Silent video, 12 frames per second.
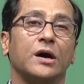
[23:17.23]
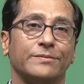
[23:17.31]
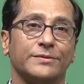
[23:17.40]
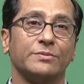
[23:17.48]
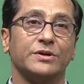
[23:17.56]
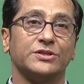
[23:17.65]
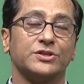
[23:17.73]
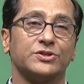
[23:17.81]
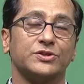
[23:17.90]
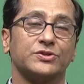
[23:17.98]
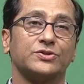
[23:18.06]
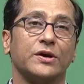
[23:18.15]

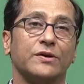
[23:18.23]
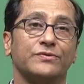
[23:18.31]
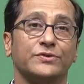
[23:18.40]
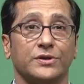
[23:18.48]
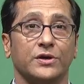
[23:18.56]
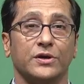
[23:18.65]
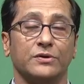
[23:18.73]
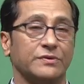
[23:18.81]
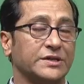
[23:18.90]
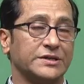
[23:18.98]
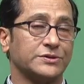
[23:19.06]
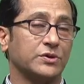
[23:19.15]
optimization software
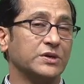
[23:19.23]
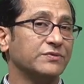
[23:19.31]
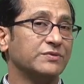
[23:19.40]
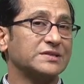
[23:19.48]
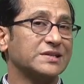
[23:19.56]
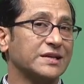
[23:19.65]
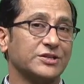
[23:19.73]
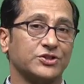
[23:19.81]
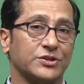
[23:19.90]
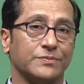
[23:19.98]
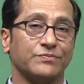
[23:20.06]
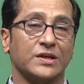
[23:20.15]
however it's only for
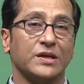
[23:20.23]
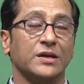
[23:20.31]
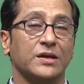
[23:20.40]
selection